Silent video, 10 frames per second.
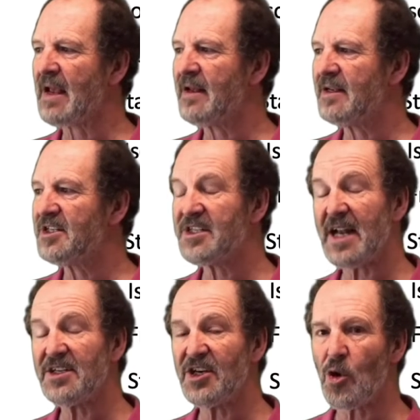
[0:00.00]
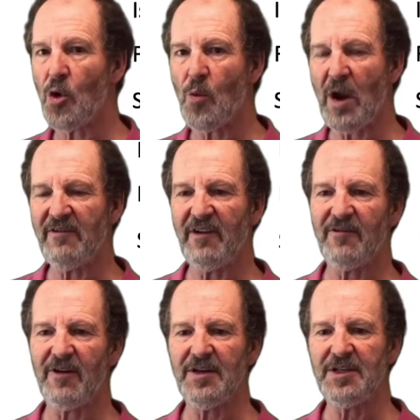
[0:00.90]
Static or waving
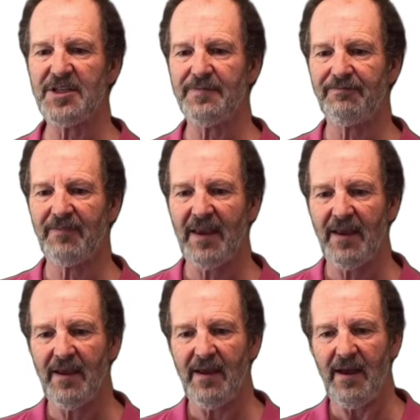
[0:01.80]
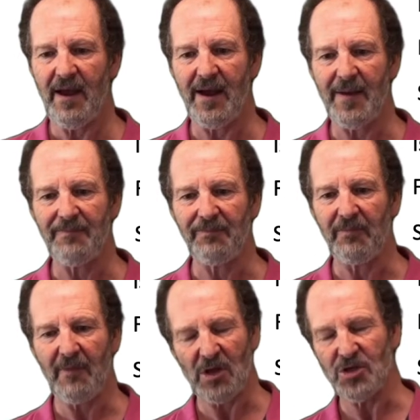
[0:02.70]
fronts, I'll
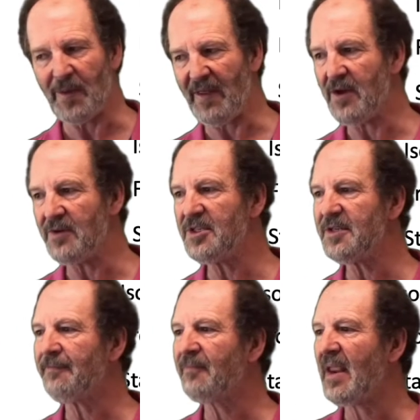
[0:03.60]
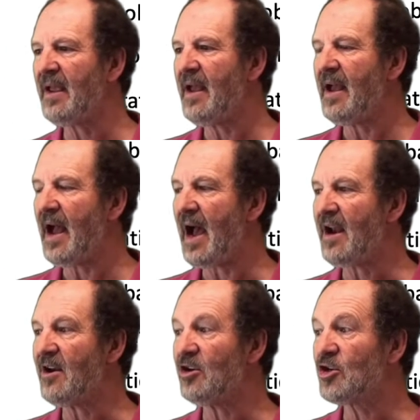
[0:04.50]
talk about those.
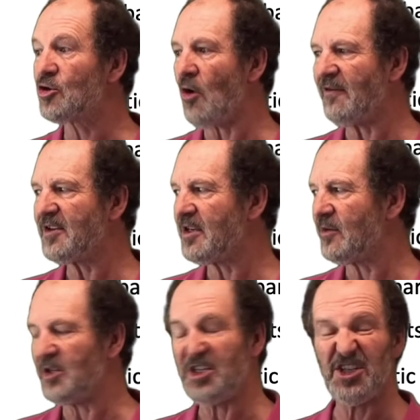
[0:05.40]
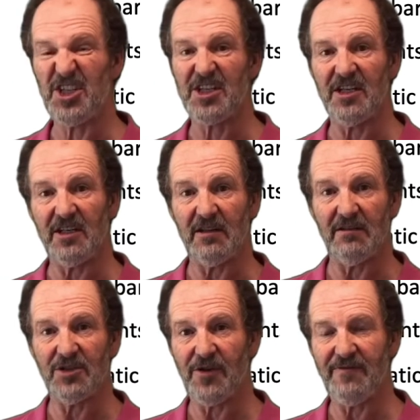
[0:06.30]
And troughs, which is just a little
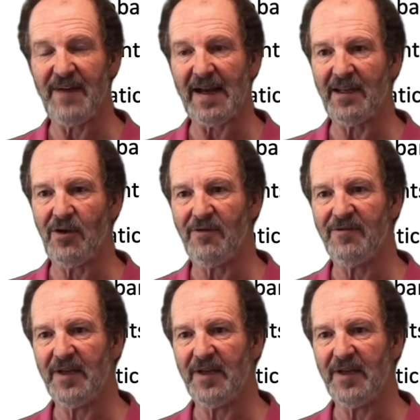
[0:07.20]
sort of valley of